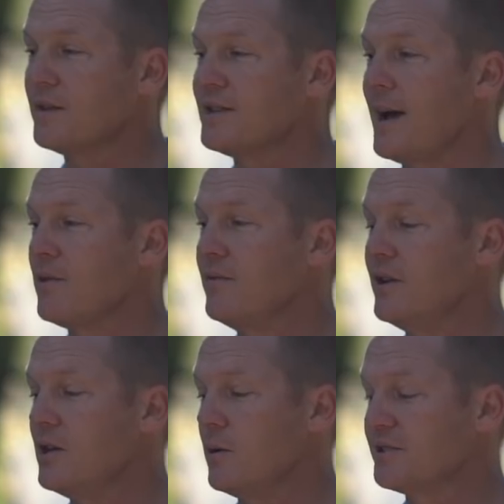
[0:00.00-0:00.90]
the time of the
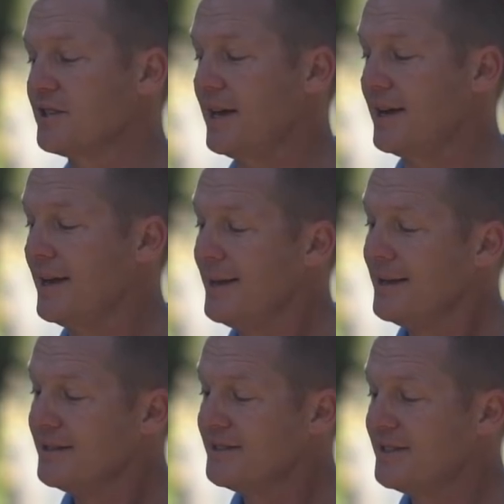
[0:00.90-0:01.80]
video is that
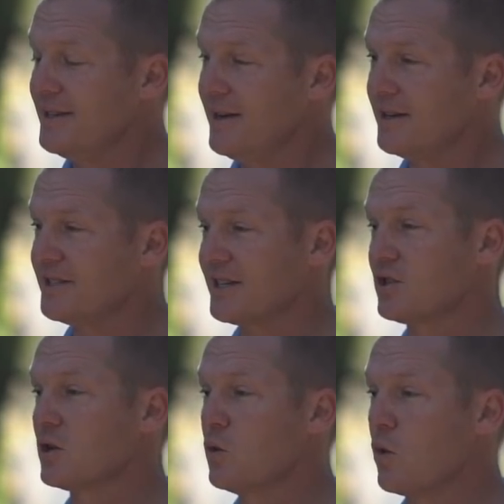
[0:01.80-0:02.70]
ZHIYUN has
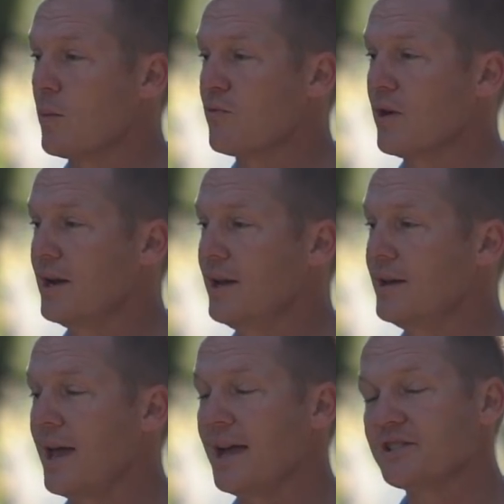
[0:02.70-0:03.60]
actually
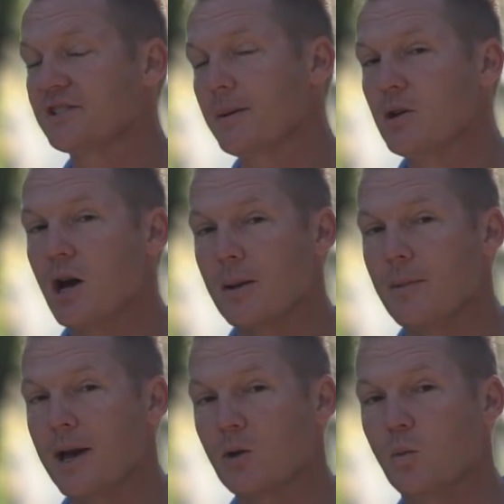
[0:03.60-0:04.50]
incorporated a
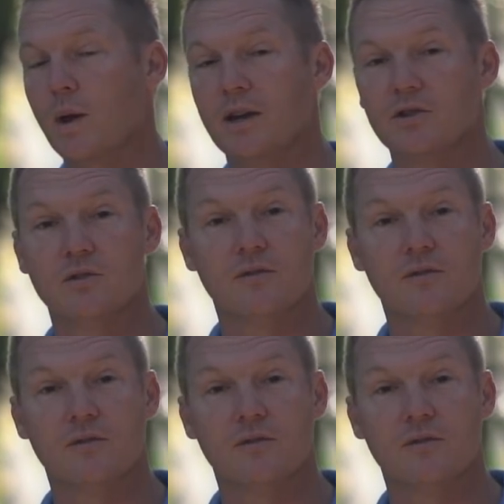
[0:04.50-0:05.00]
semi-automatic way to do